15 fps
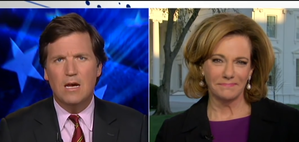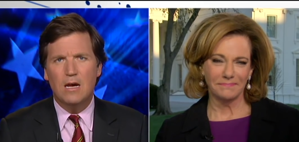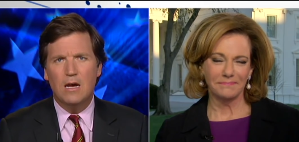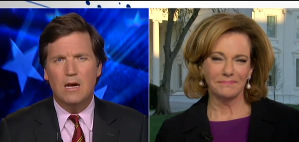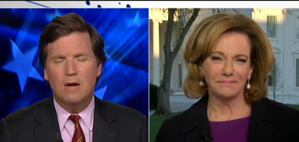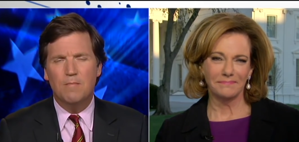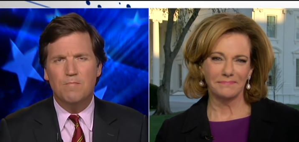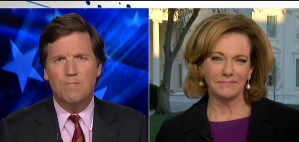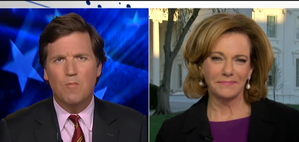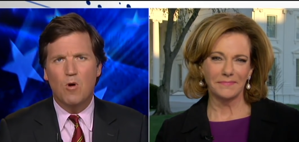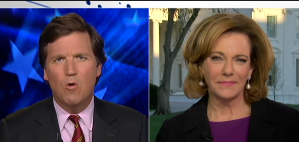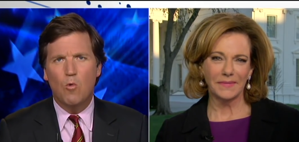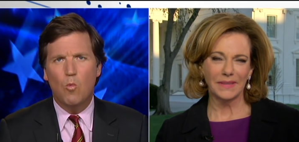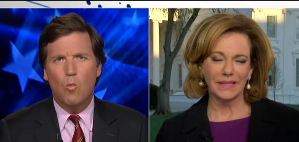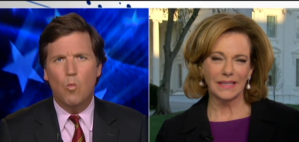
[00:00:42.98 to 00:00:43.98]
Speaker 1: Um,
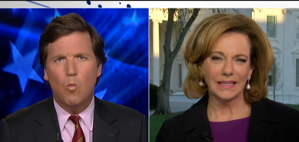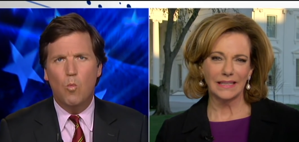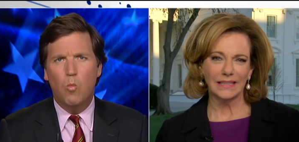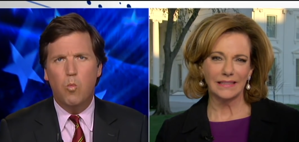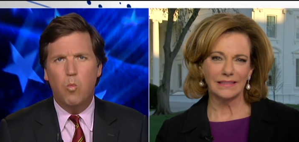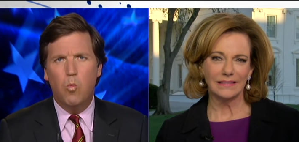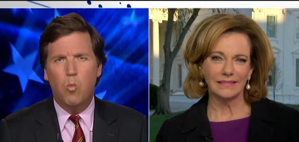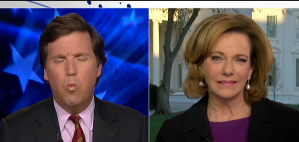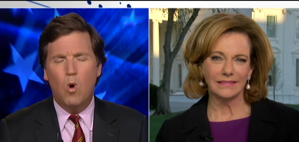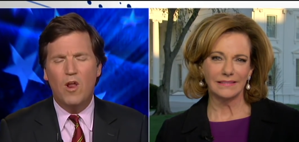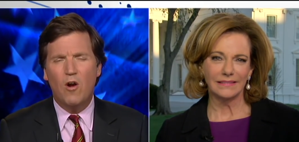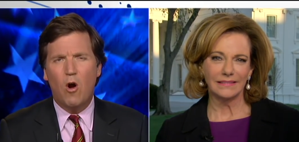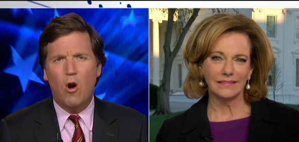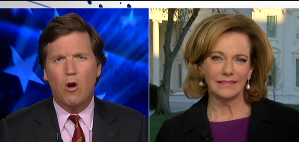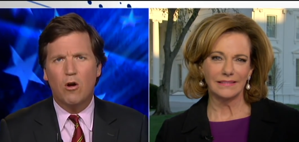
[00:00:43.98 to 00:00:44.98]

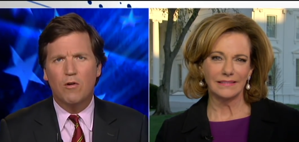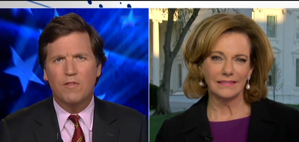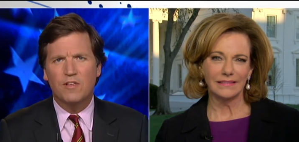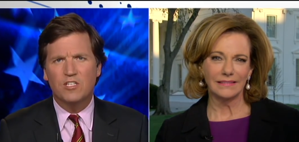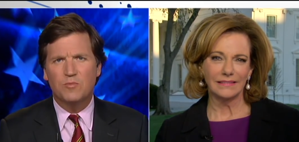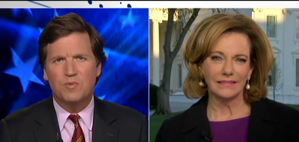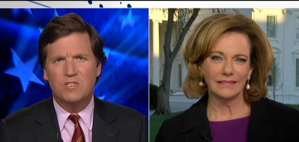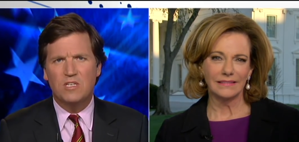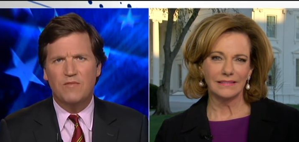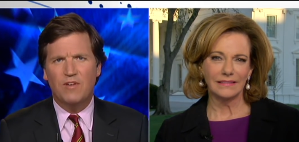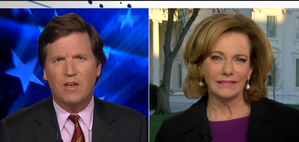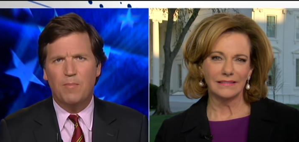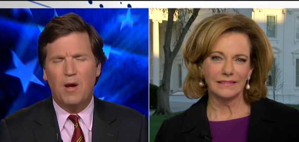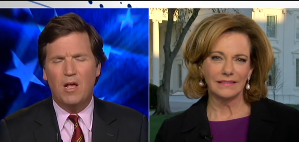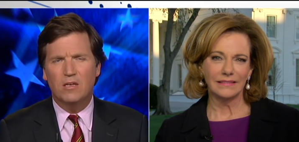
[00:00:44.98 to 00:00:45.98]
what are the
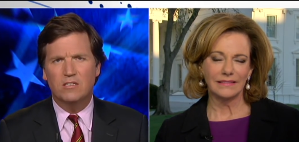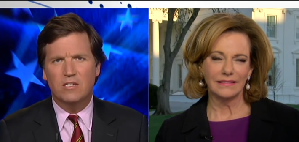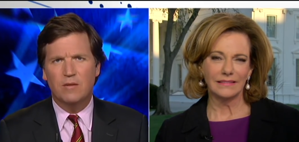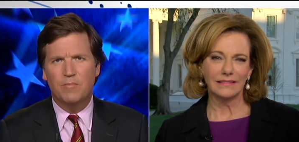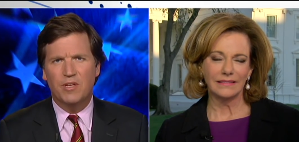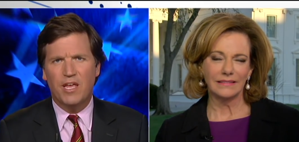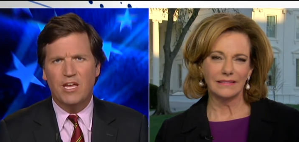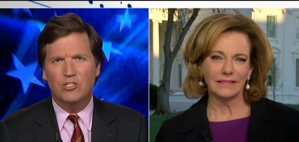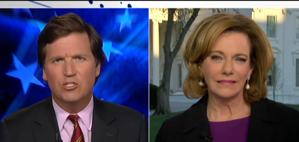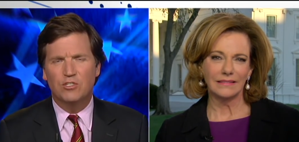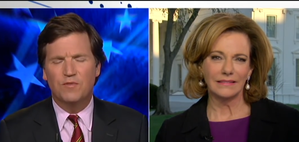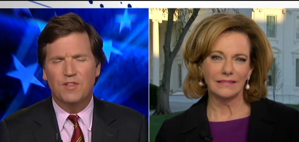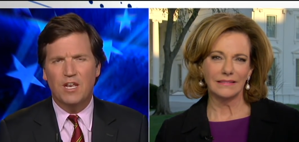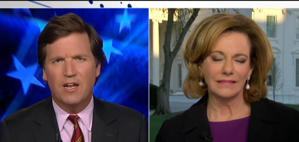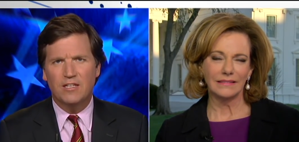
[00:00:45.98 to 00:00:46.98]
specific policy
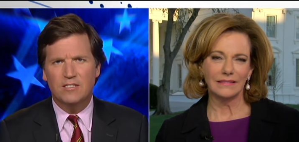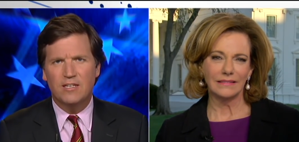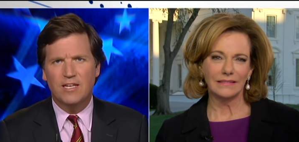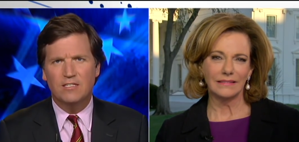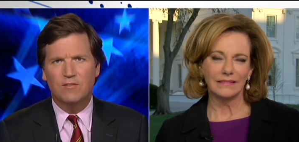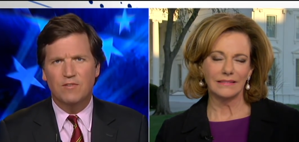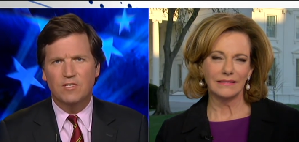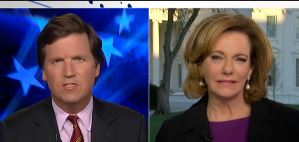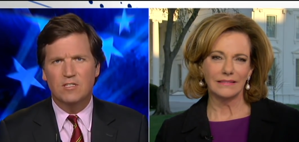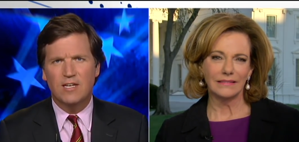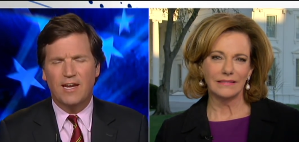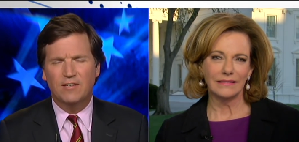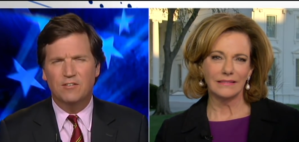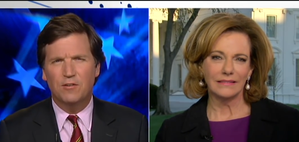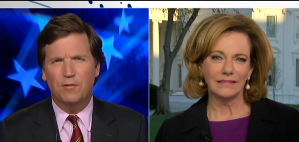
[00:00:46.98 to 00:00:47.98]
implications for the United States of this
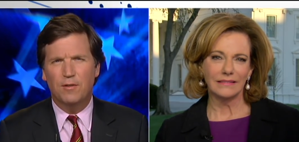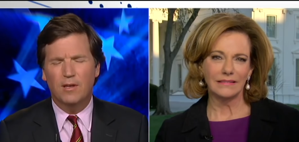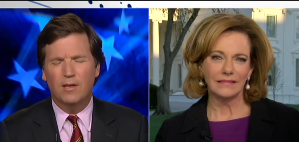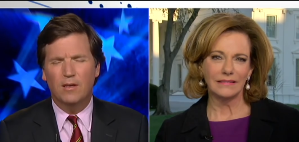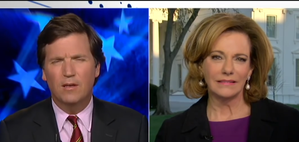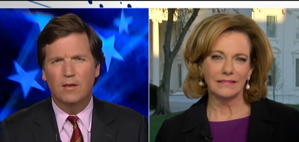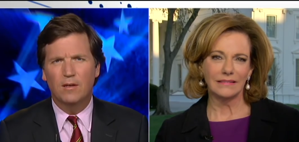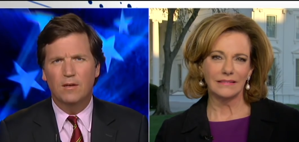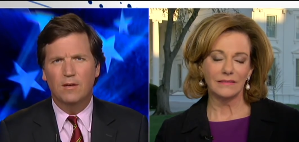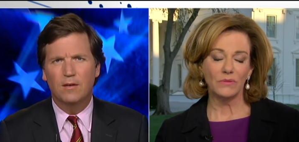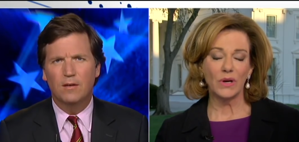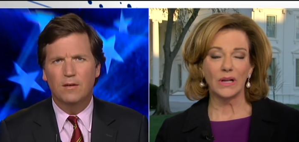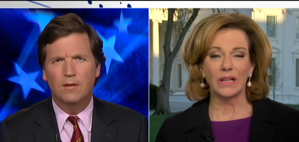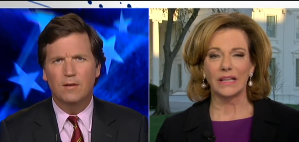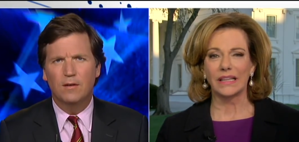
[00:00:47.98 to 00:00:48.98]
attack, do you think?
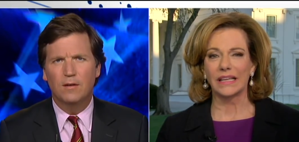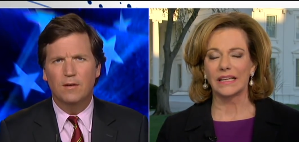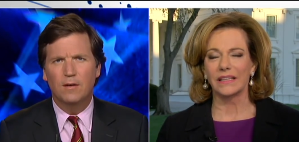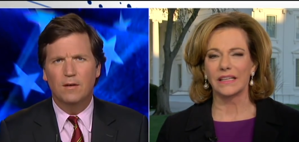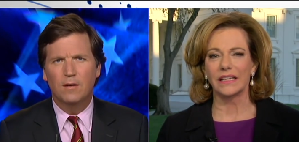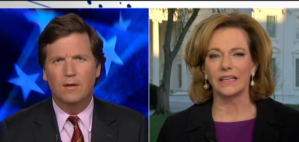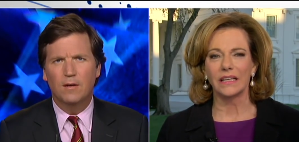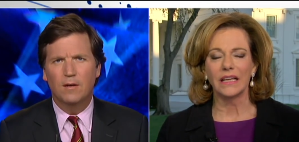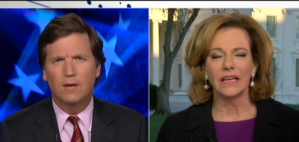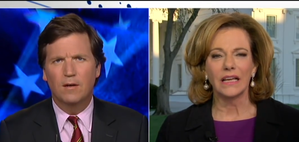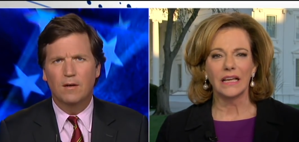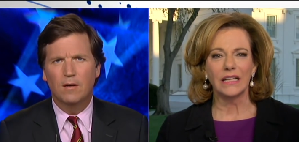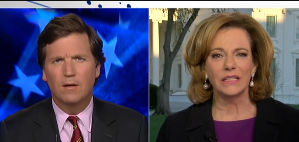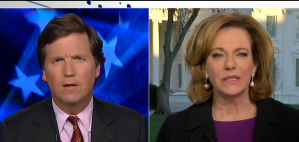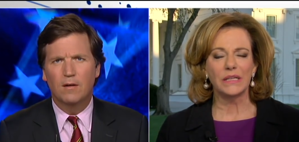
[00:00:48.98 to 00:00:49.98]
Speaker 2: Well, I think
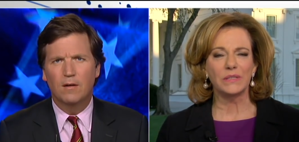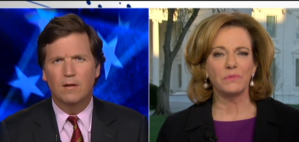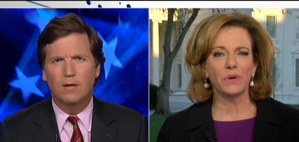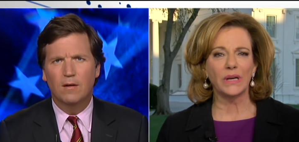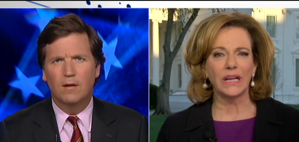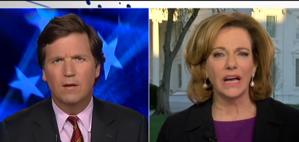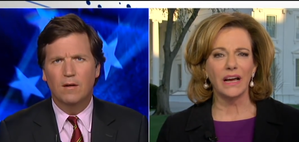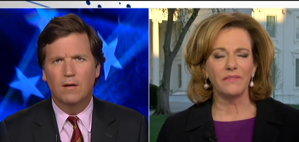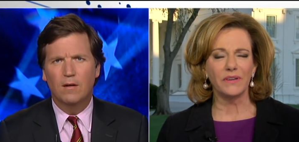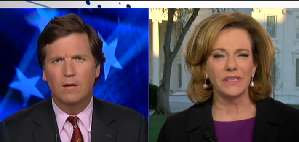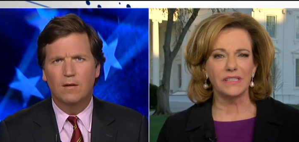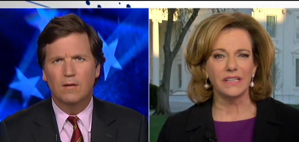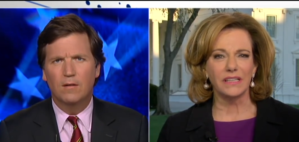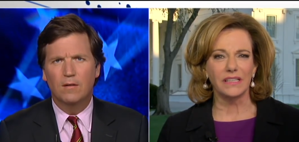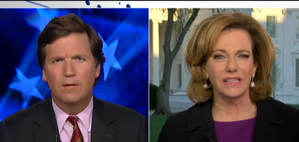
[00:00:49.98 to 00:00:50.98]
it's, pretty
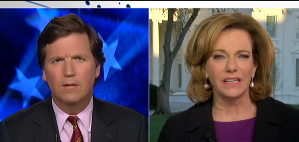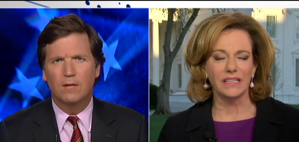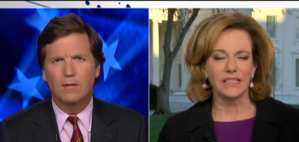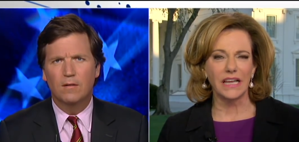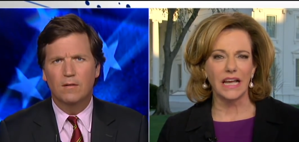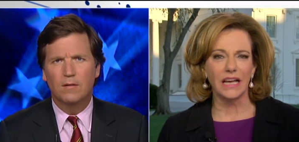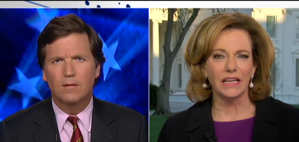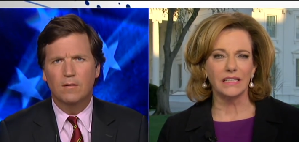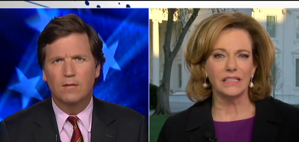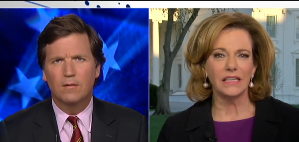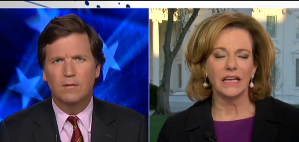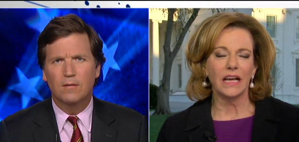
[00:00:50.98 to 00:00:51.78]
obvious that the attacks